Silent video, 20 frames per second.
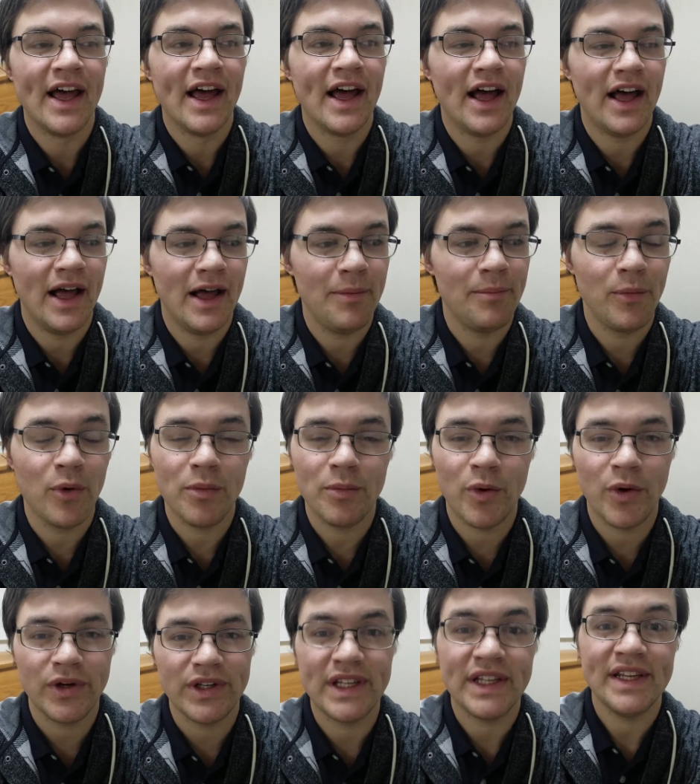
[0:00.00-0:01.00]
Uh, more
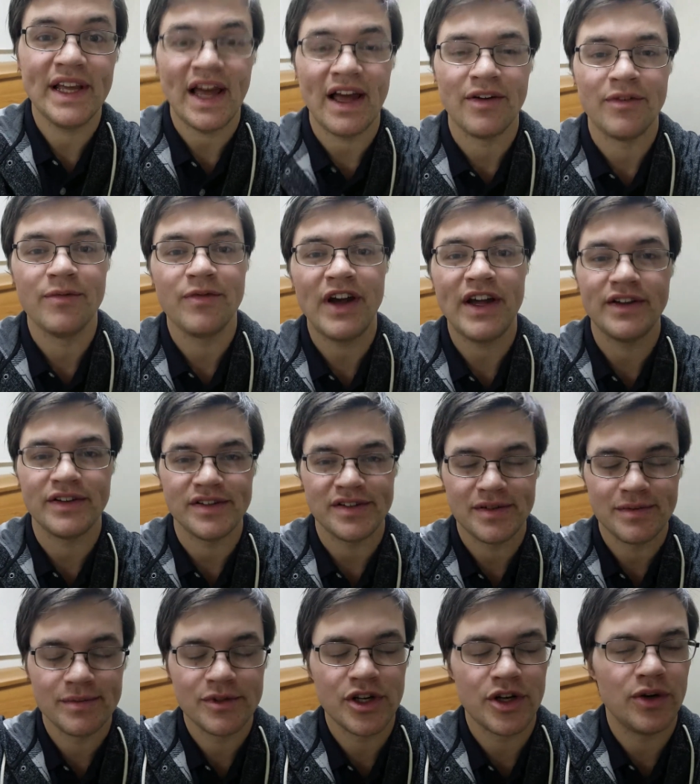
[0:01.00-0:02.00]
importantly, yeah,
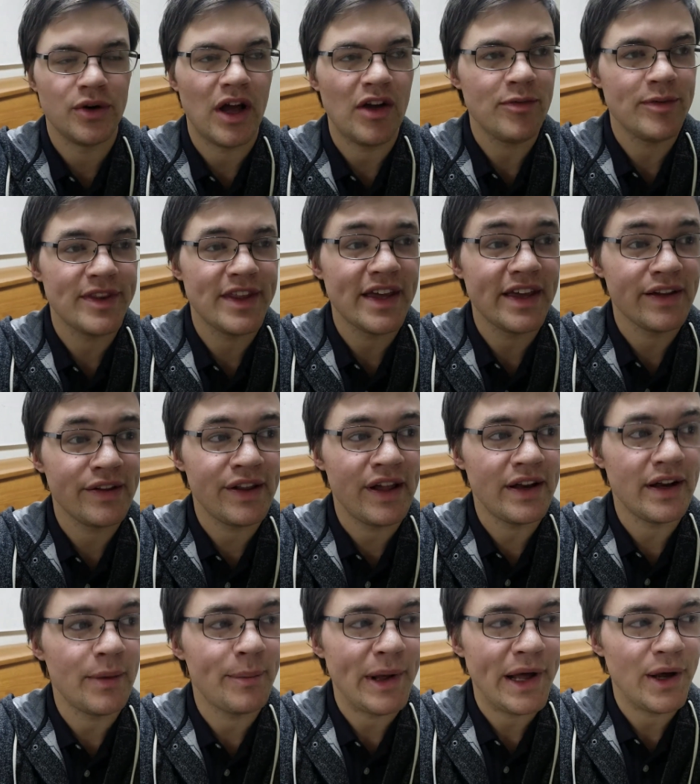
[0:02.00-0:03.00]
finals. So, I've been thinking a
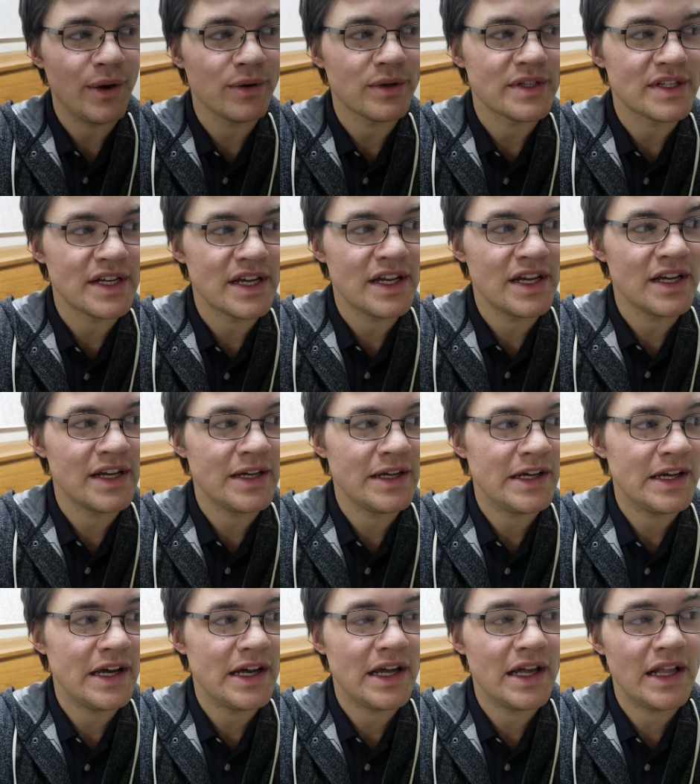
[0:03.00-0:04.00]
lot about
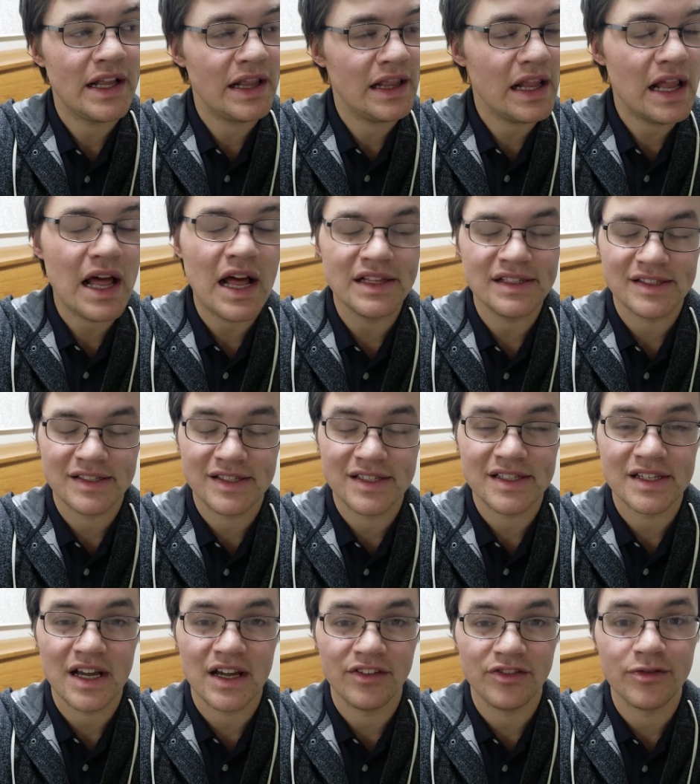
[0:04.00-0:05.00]
uh, lots of
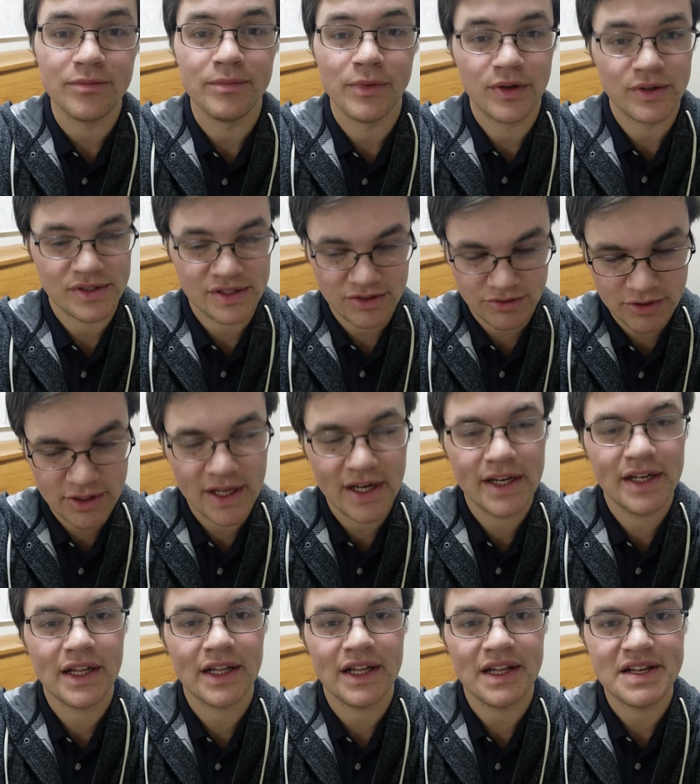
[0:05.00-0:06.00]
stuff, mostly
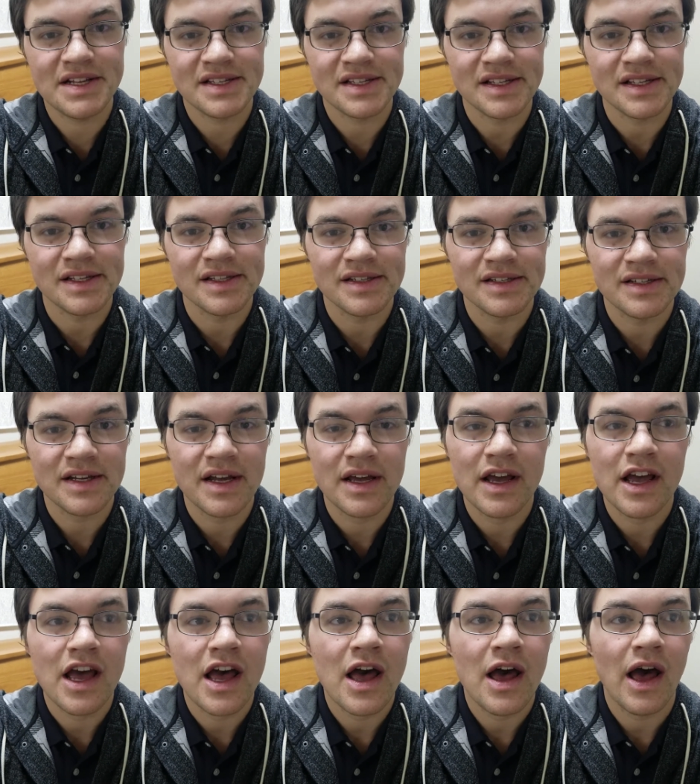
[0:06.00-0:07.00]
related to classes.
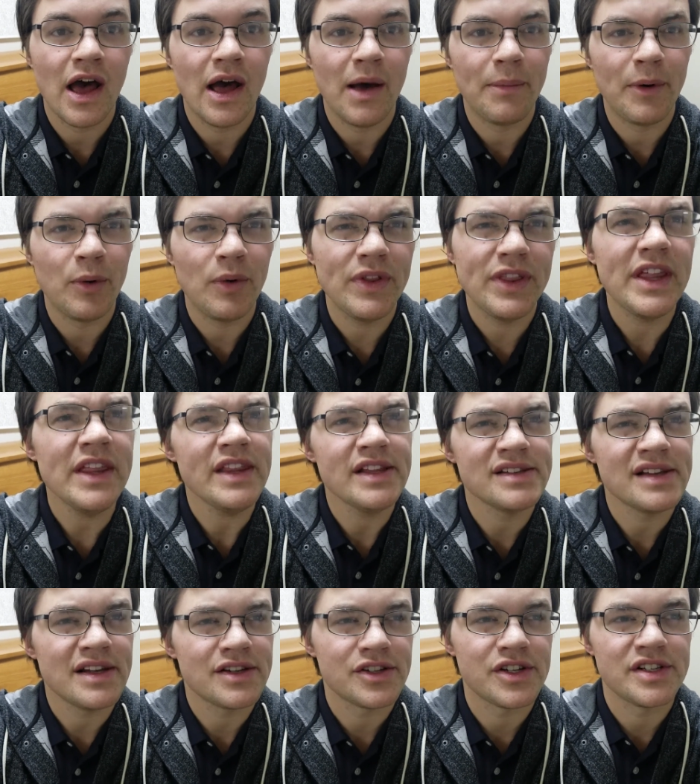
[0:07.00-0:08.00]
Uh, but one thing that's
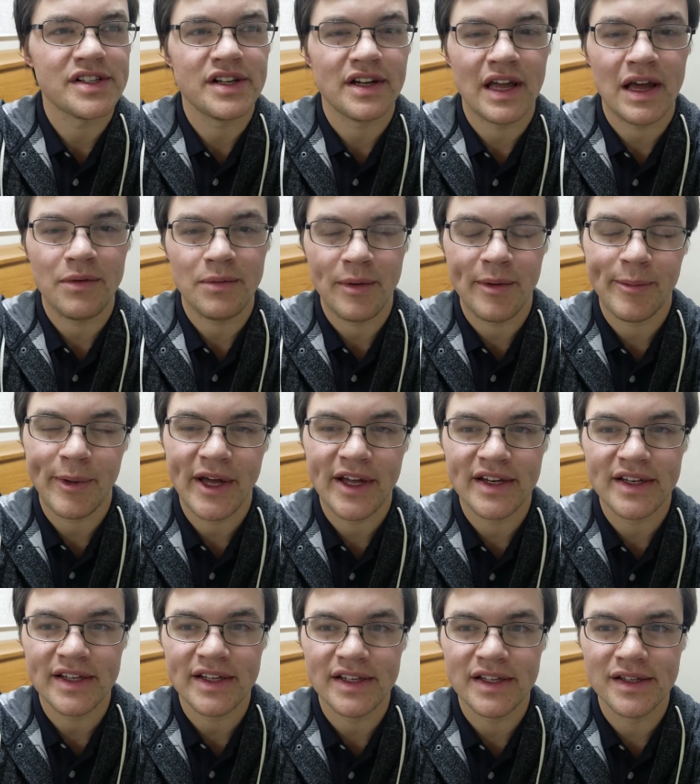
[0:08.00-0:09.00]
actually stuck out in my
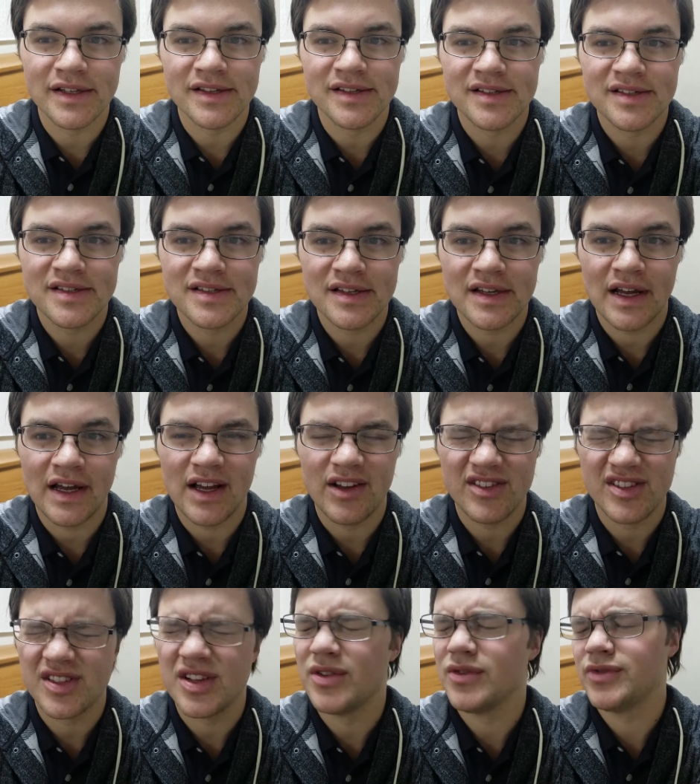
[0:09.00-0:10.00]
mind is, uh,
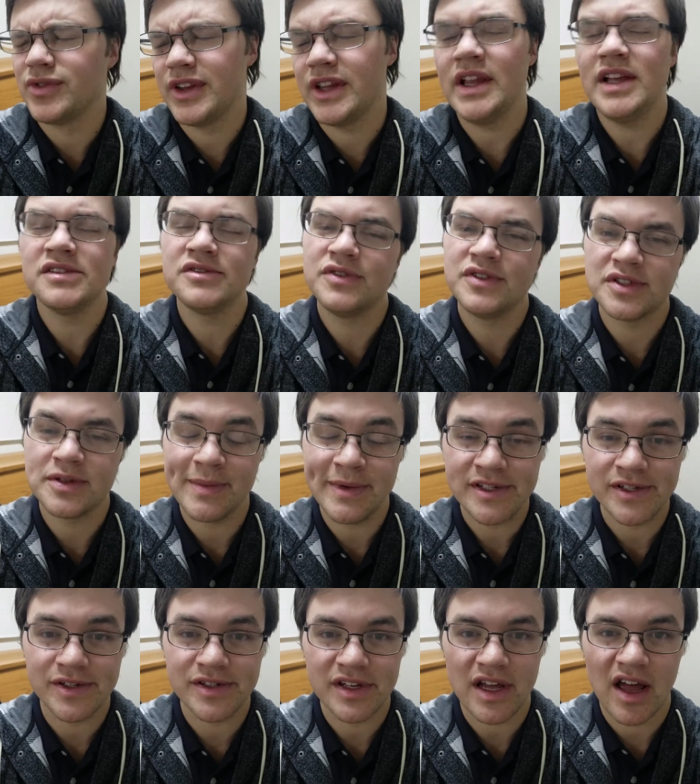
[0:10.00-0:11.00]
so for the last few
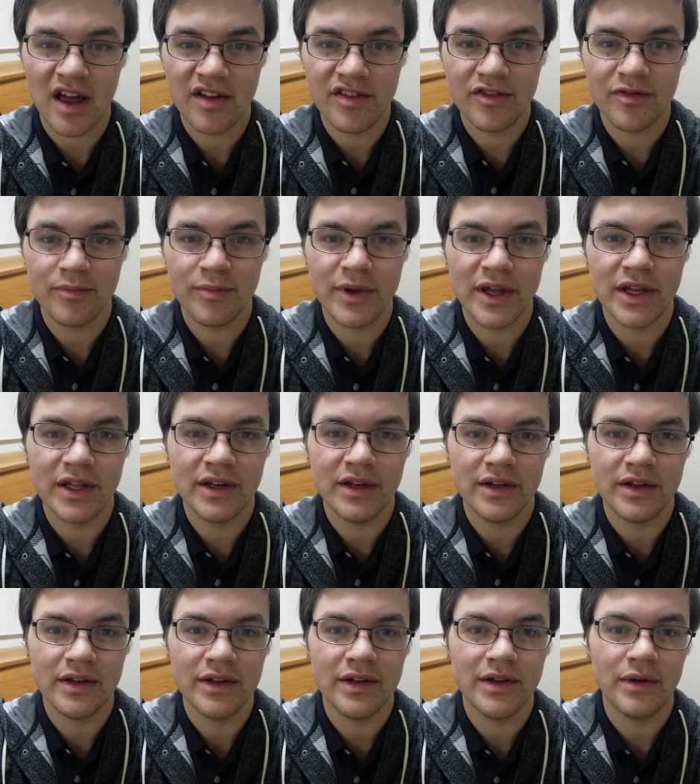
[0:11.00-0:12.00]
semesters, I've
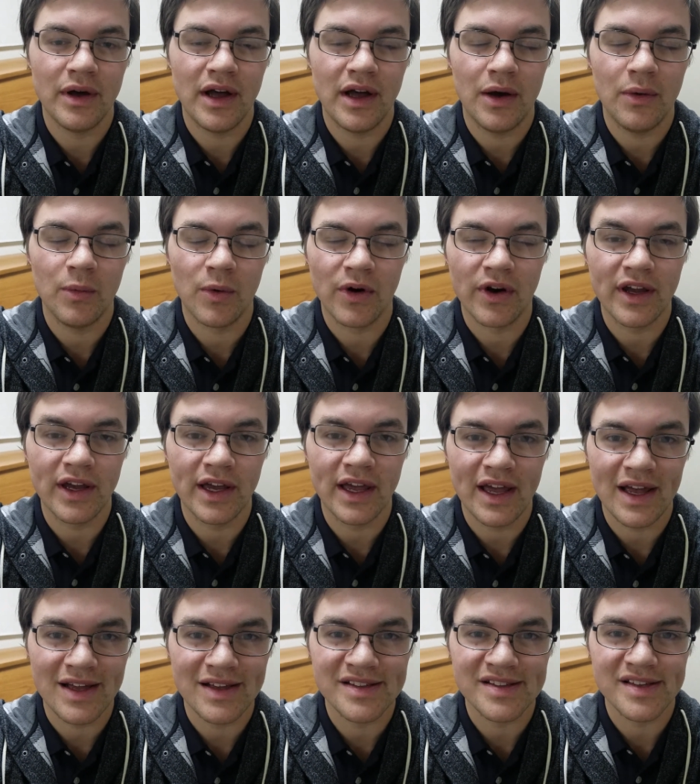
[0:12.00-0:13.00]
been uh, working
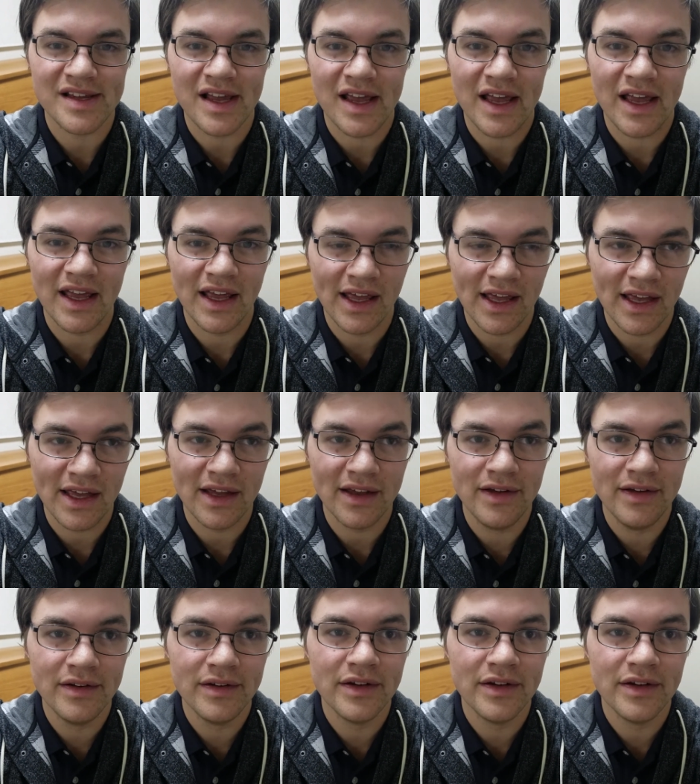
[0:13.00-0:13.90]
as a